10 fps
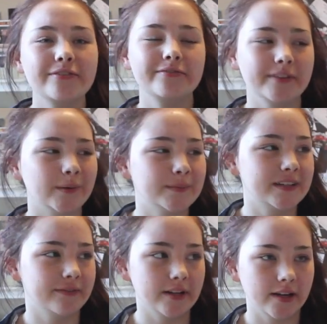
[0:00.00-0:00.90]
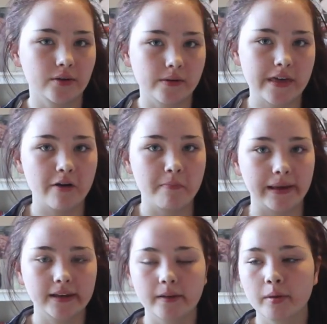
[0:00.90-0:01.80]
filmed a video without
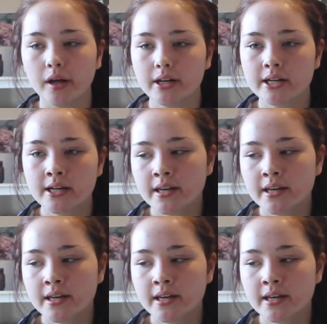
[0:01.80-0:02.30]
makeup on.